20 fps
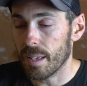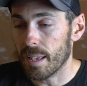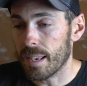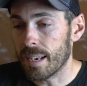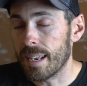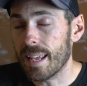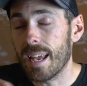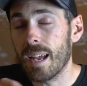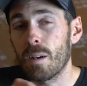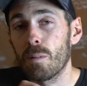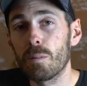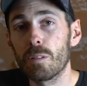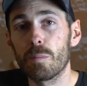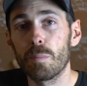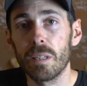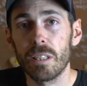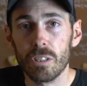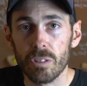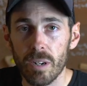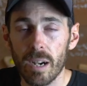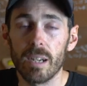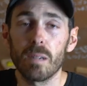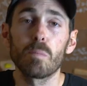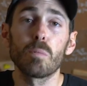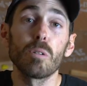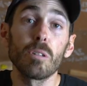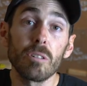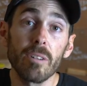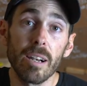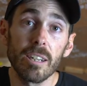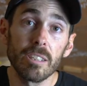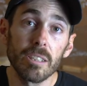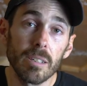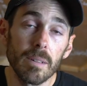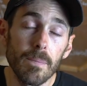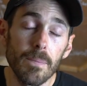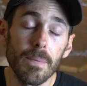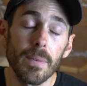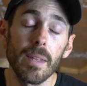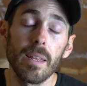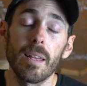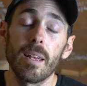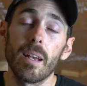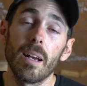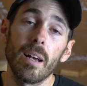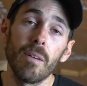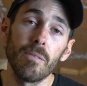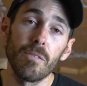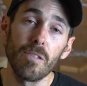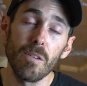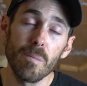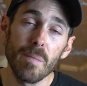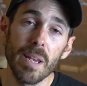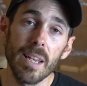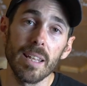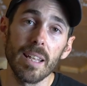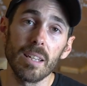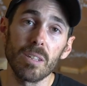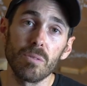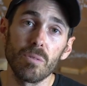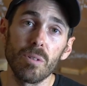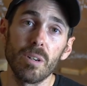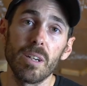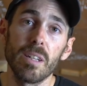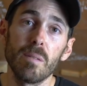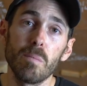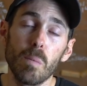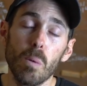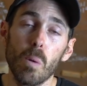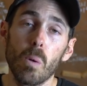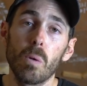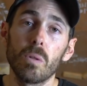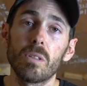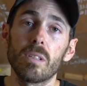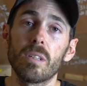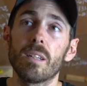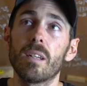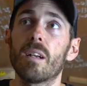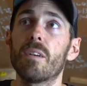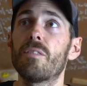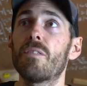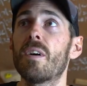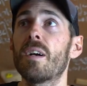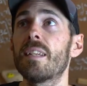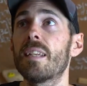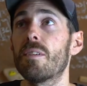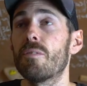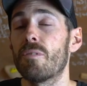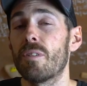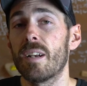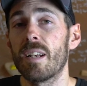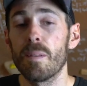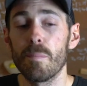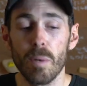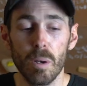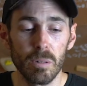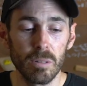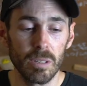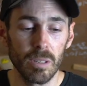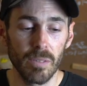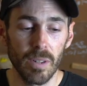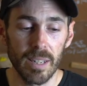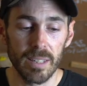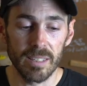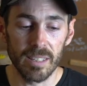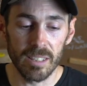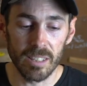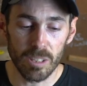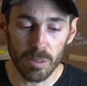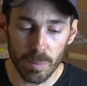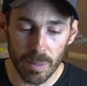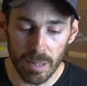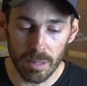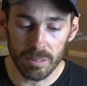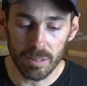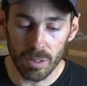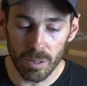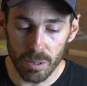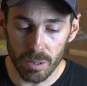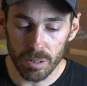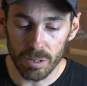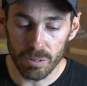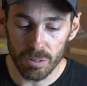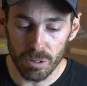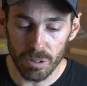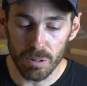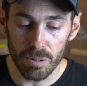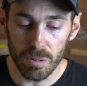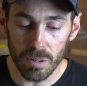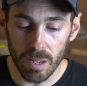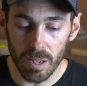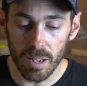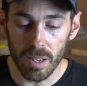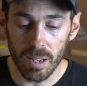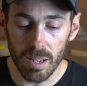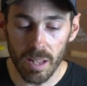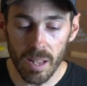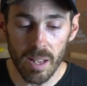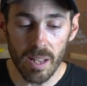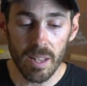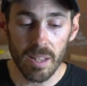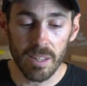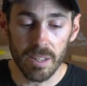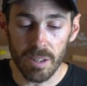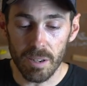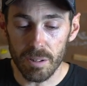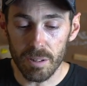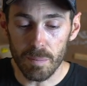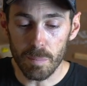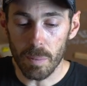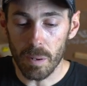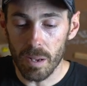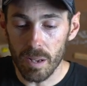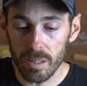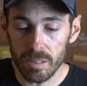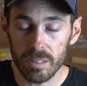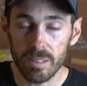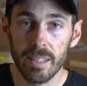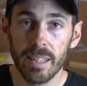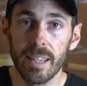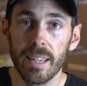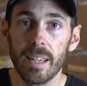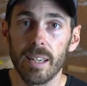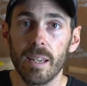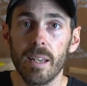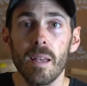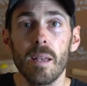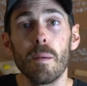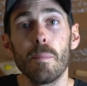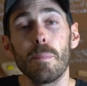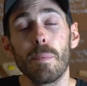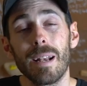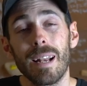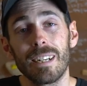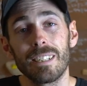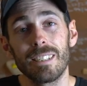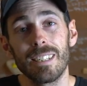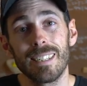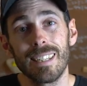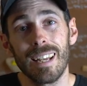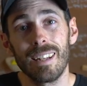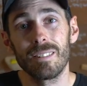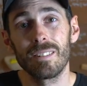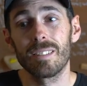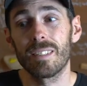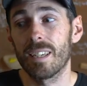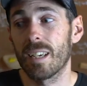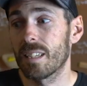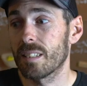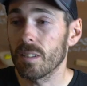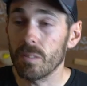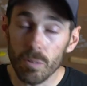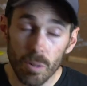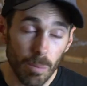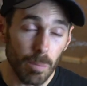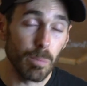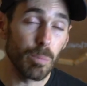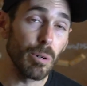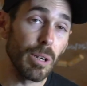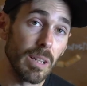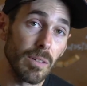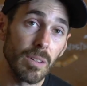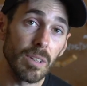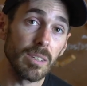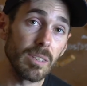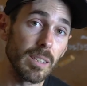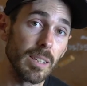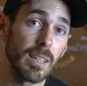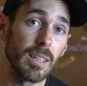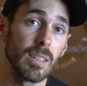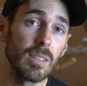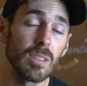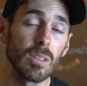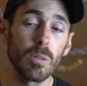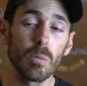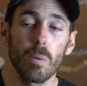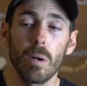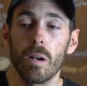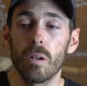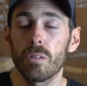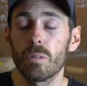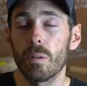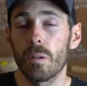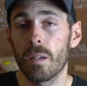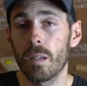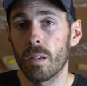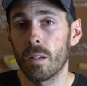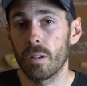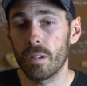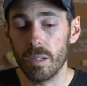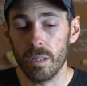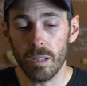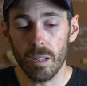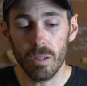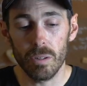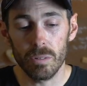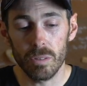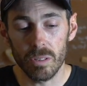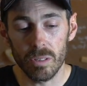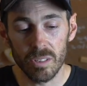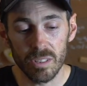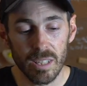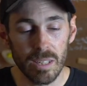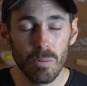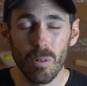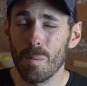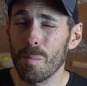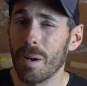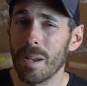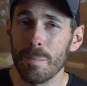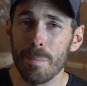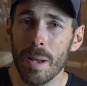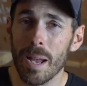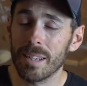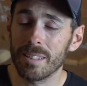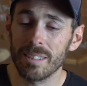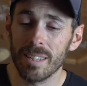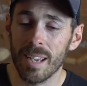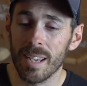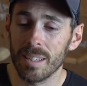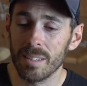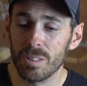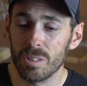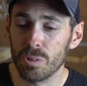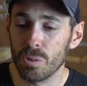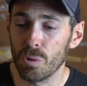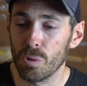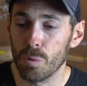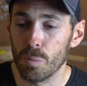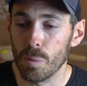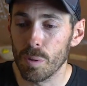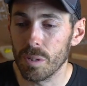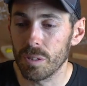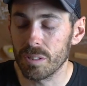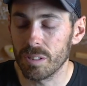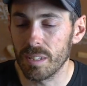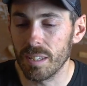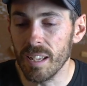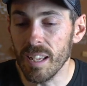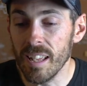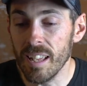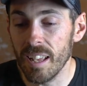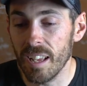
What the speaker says: And it helps me track progression. And for me, that's really important. I find it really motivating to be able to look through, the past year, but actually downstairs I've got previous years as well, so I can look at those and see what my max hang score was. And